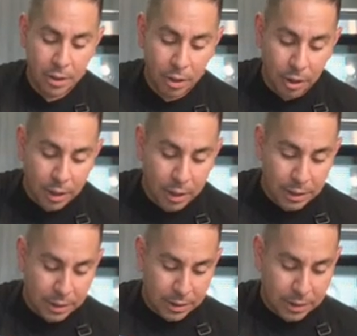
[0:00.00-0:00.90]
our
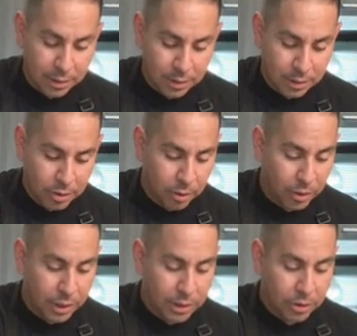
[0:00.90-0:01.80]
onions. So
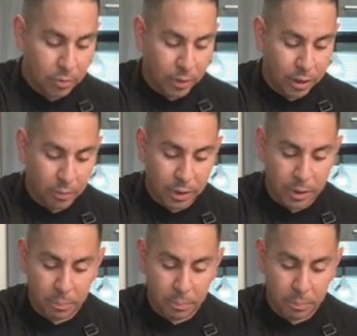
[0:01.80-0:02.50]
this is where we can